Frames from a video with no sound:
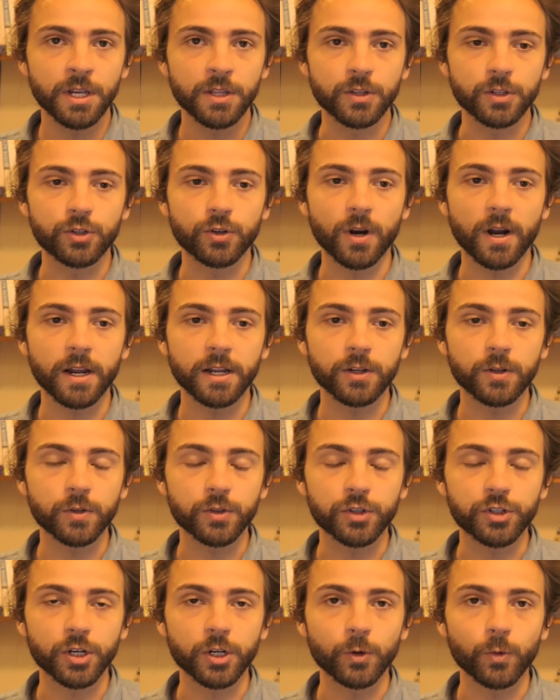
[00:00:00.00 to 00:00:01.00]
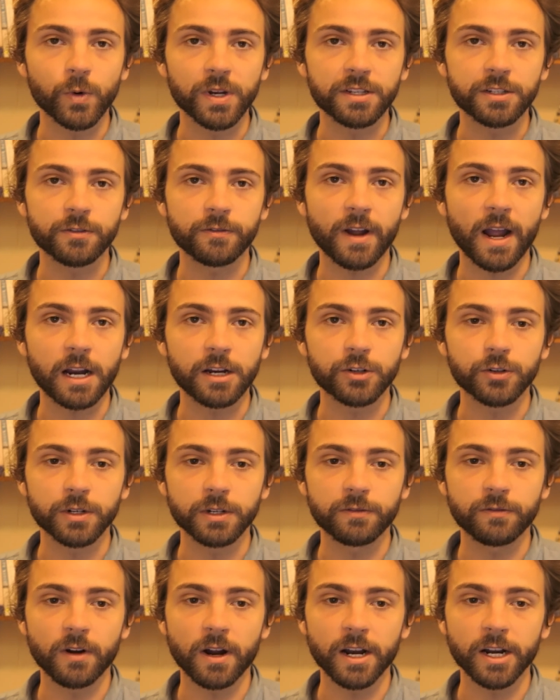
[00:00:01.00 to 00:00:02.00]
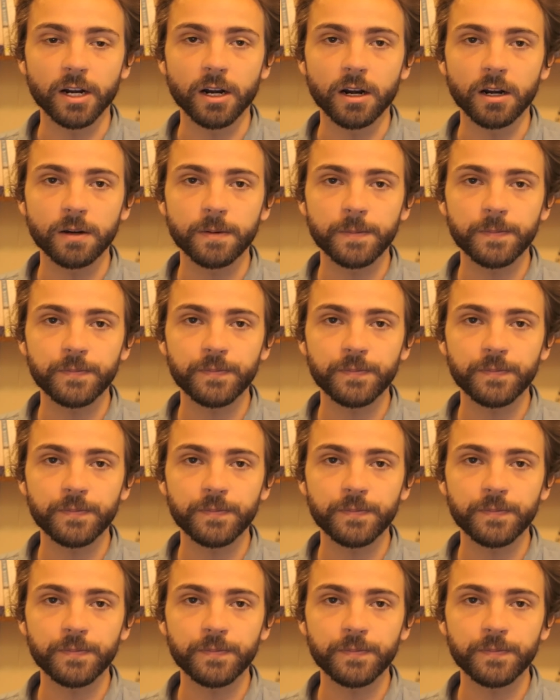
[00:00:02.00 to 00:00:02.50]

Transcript: the Triangle Shirtwaist Factory fire.